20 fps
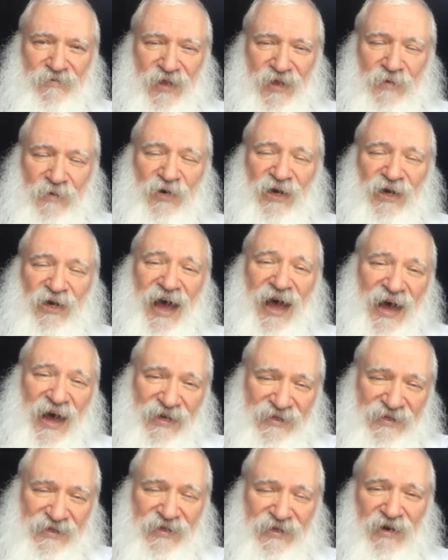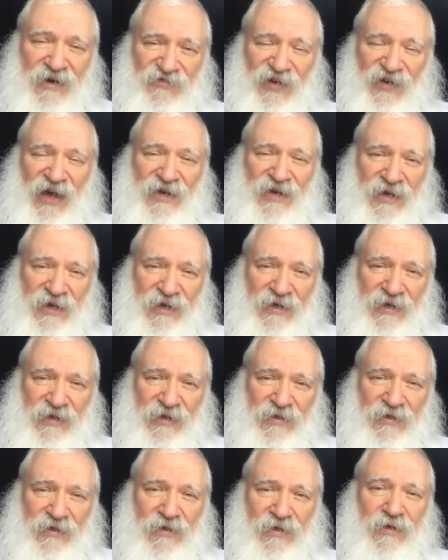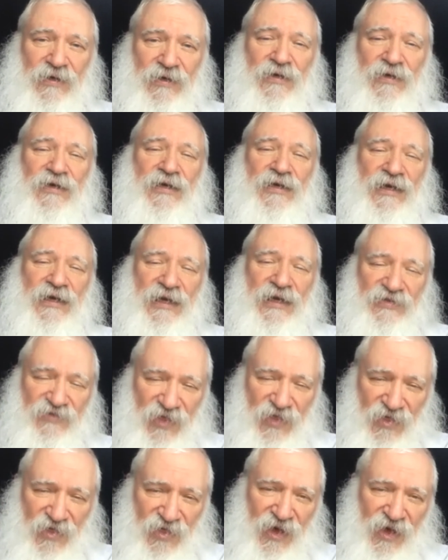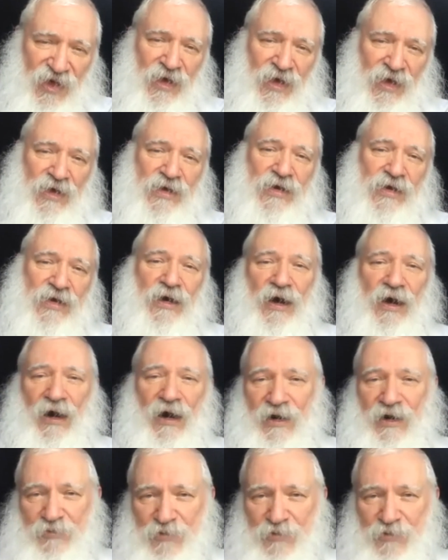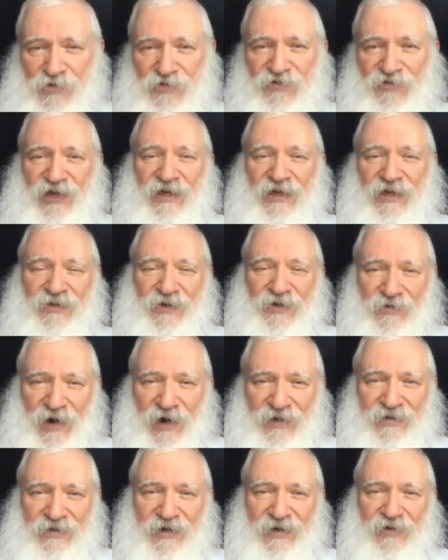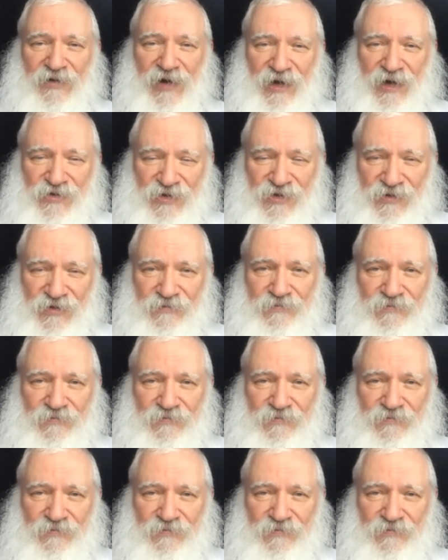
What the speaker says: But as they're fighting it, even they are moving in the right direction.